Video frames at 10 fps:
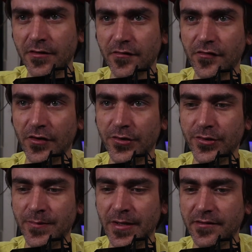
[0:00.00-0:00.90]

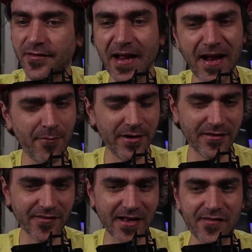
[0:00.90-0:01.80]
So today I want to
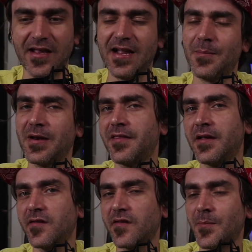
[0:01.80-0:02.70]
discuss a couple of
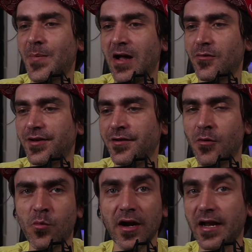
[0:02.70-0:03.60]
things about,
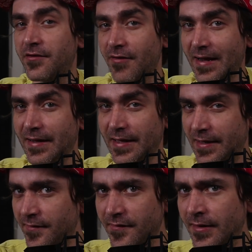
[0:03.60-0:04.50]
what a tracker
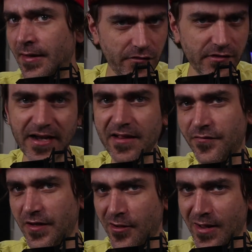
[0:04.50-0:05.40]
is. So today's
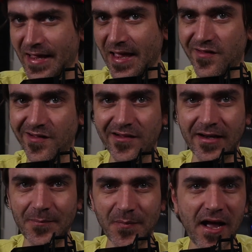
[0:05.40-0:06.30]
video, I guess, is
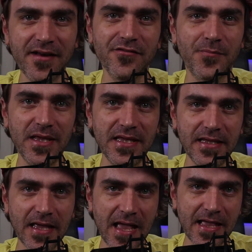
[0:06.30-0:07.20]
going to kind of
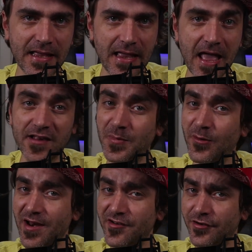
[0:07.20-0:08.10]
be an
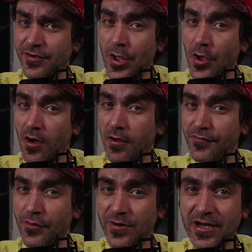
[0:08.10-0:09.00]
exploration
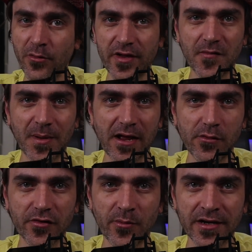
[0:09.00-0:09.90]
of Renoise, but I
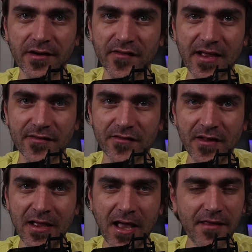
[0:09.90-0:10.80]
also want to discuss,
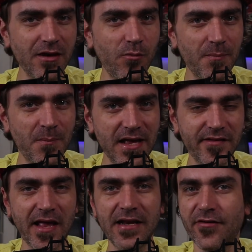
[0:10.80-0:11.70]
I think, what
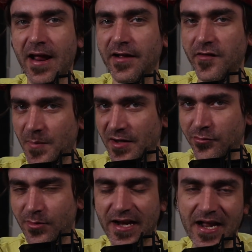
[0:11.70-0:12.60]
makes a tracker
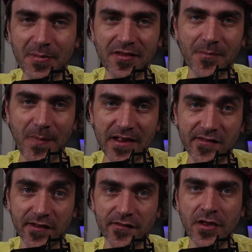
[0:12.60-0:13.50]
special and a couple of the
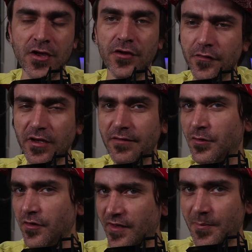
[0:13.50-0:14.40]
basics. So if
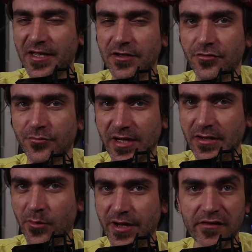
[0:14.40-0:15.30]
you're stepping into
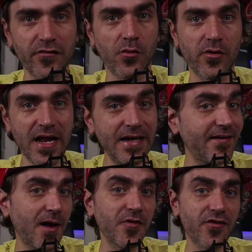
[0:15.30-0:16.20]
Renoise or any
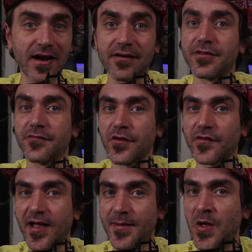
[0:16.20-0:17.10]
type of tracker for the
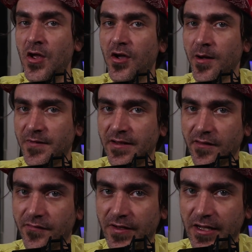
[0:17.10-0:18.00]
first time, hopefully
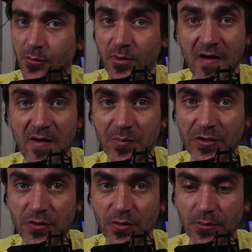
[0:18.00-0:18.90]
this video will help
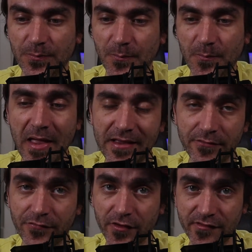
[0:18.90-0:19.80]
you make
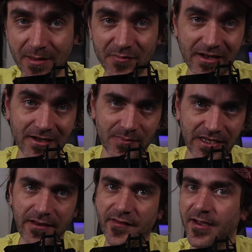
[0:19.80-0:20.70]
the first steps a little
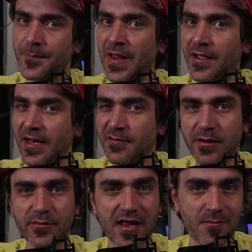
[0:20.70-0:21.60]
bit easier.
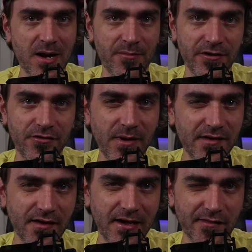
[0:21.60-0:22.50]
Anyway, without blabbering too
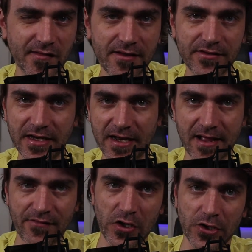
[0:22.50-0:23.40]
much, let's dive in and
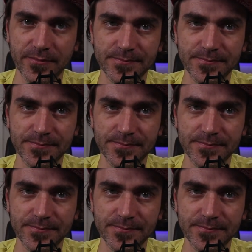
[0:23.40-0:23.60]
have a look.